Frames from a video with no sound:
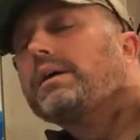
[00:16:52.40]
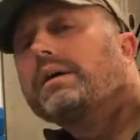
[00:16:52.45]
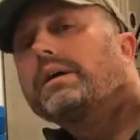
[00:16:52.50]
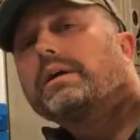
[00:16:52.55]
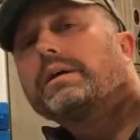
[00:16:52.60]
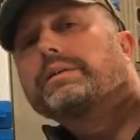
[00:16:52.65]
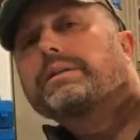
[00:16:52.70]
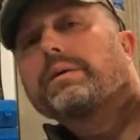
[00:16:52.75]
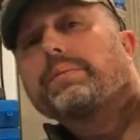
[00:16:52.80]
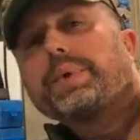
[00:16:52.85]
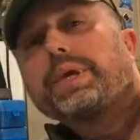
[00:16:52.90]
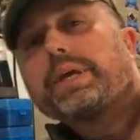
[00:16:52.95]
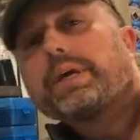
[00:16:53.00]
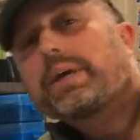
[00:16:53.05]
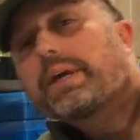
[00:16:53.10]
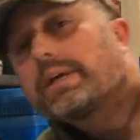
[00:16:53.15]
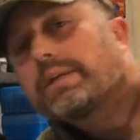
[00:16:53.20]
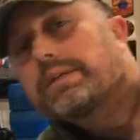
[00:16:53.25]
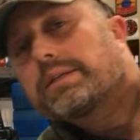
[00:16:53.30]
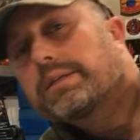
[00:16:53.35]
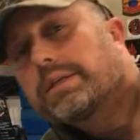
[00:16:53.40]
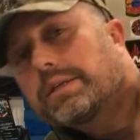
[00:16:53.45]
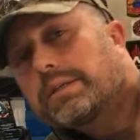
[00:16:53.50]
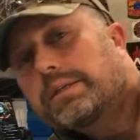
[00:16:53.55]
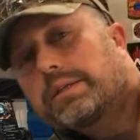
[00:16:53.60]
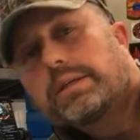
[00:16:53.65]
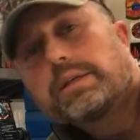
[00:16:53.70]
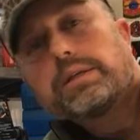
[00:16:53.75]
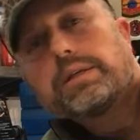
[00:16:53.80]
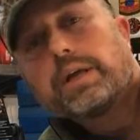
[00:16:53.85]
is going to be
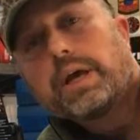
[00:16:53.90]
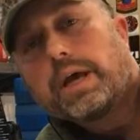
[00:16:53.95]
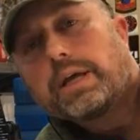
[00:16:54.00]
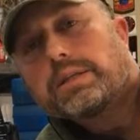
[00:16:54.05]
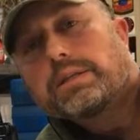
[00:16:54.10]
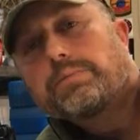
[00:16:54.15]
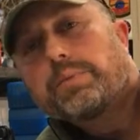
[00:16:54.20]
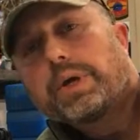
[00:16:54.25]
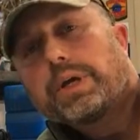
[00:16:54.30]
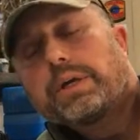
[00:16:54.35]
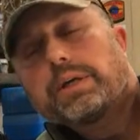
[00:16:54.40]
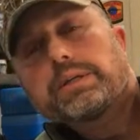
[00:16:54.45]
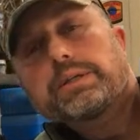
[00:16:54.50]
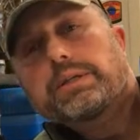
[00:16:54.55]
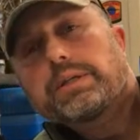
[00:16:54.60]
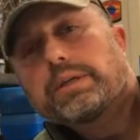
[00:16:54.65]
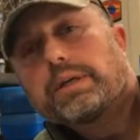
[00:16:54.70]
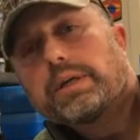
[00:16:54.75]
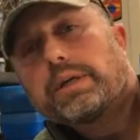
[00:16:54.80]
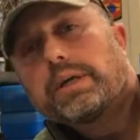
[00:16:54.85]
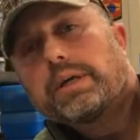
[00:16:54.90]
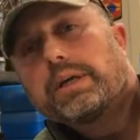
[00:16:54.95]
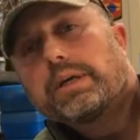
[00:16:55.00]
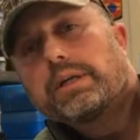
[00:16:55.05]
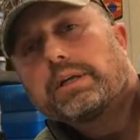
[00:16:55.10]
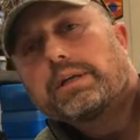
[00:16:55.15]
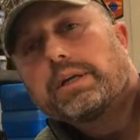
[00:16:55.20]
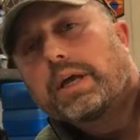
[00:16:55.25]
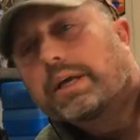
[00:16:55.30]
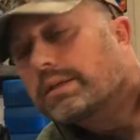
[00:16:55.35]
inconsistent headspace
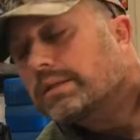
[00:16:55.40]
and neck